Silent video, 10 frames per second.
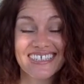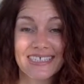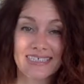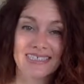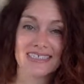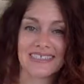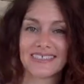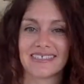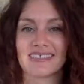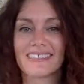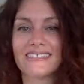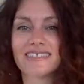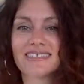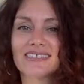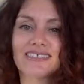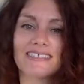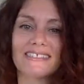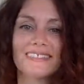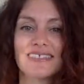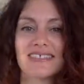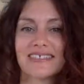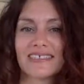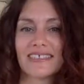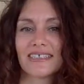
(no one is talking)